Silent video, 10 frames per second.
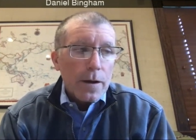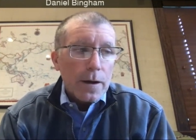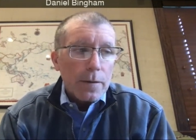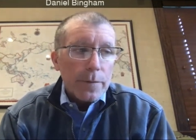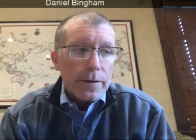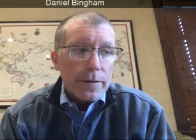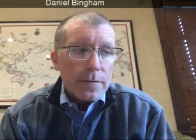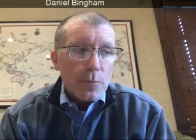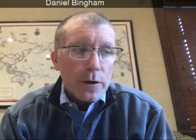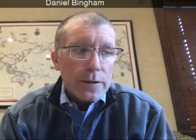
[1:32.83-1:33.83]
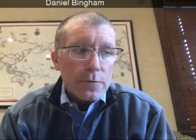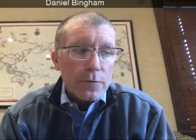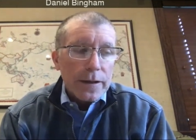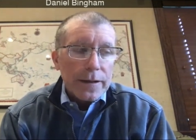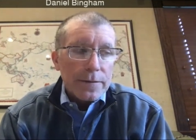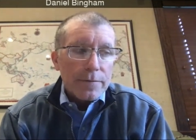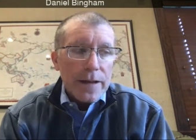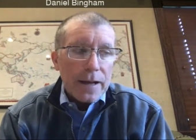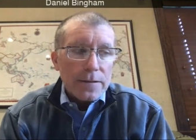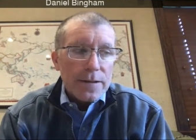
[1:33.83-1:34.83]
Um, in this morning's release of
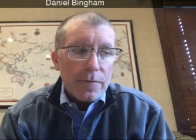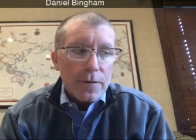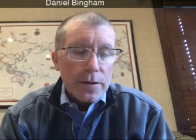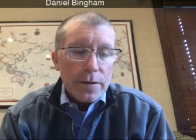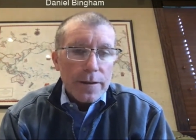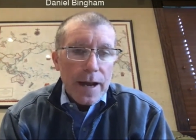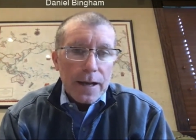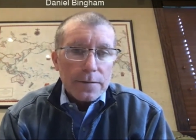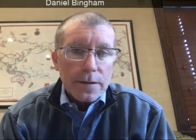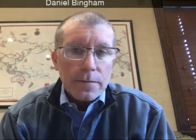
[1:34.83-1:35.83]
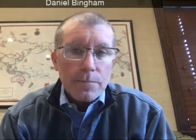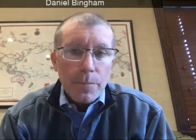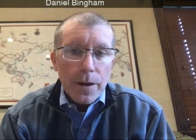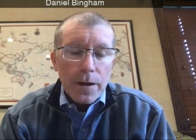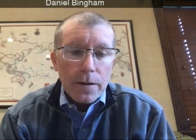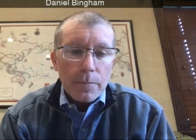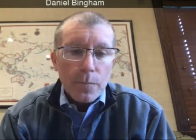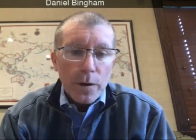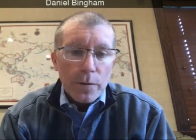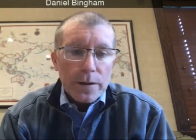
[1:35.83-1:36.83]
down seven hundred thousand, um,
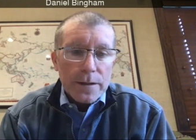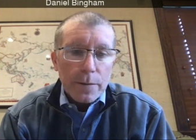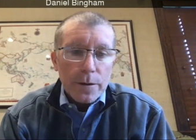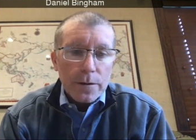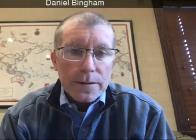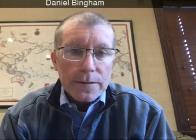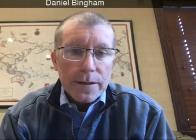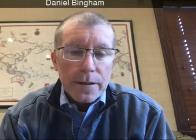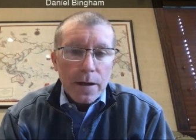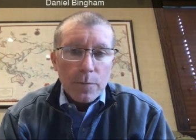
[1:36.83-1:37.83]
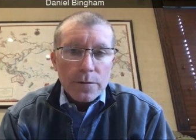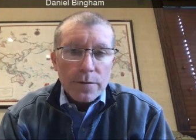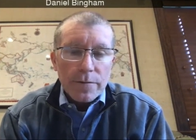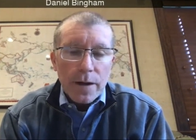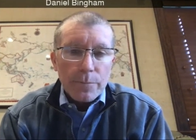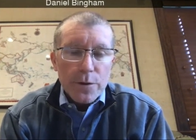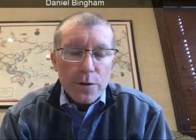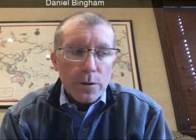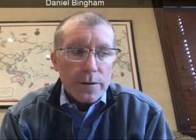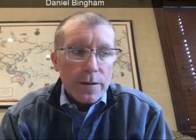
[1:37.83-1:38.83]
where we typically see numbers of up
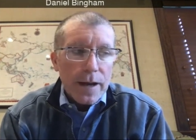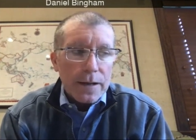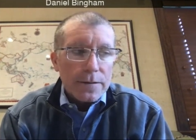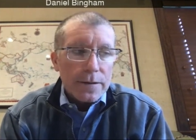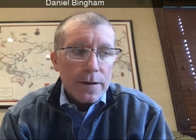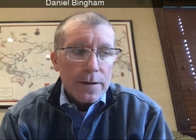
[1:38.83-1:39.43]
two hundred thousand,